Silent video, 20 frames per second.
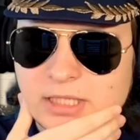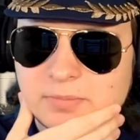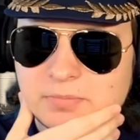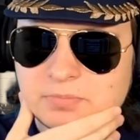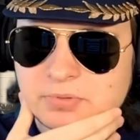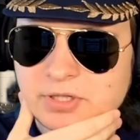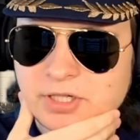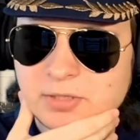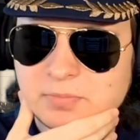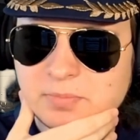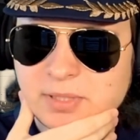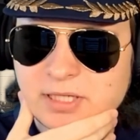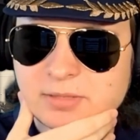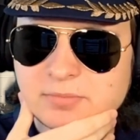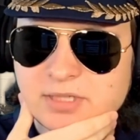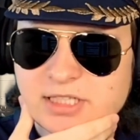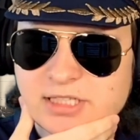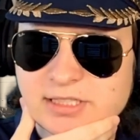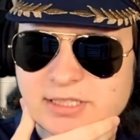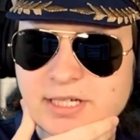a pretty big
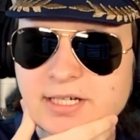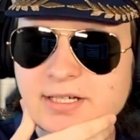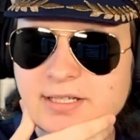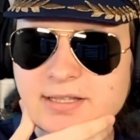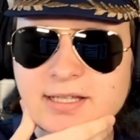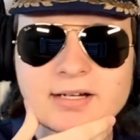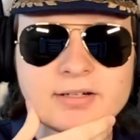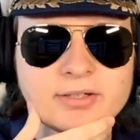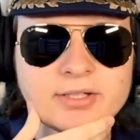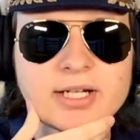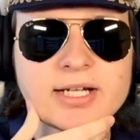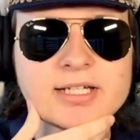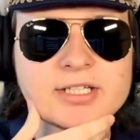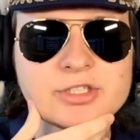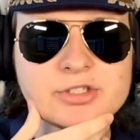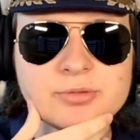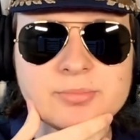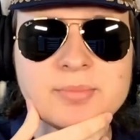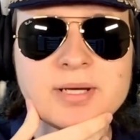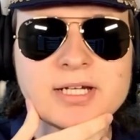mistake that
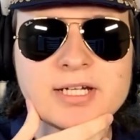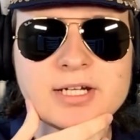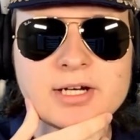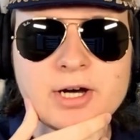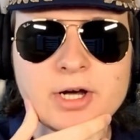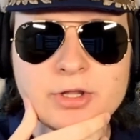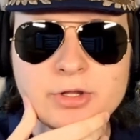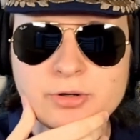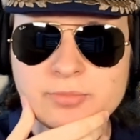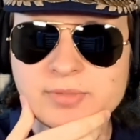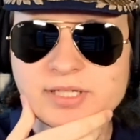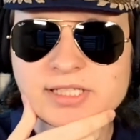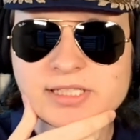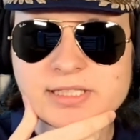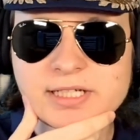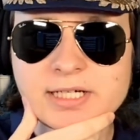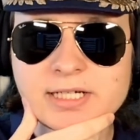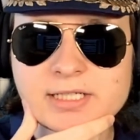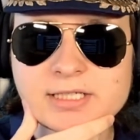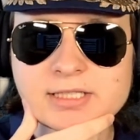led to many other
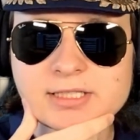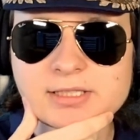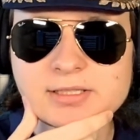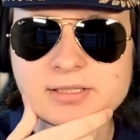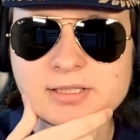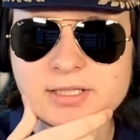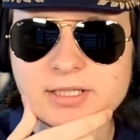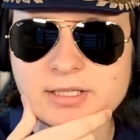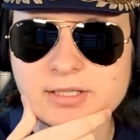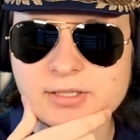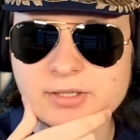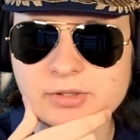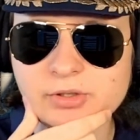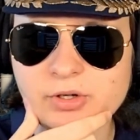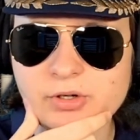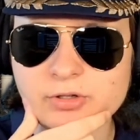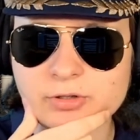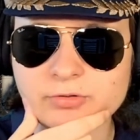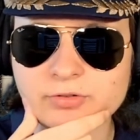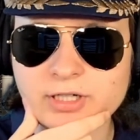mistakes in the
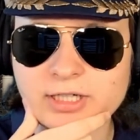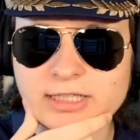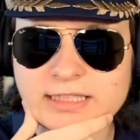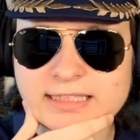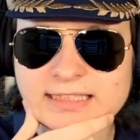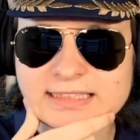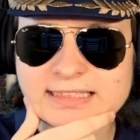long run.